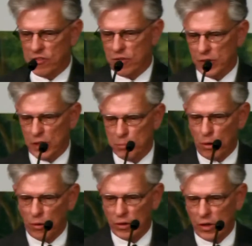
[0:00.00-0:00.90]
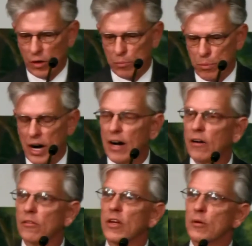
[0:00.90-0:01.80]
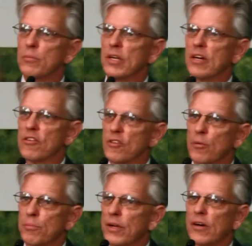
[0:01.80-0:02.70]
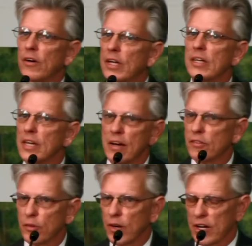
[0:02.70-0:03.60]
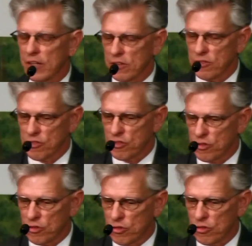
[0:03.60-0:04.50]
of Gilboa are brown because up there it never rains.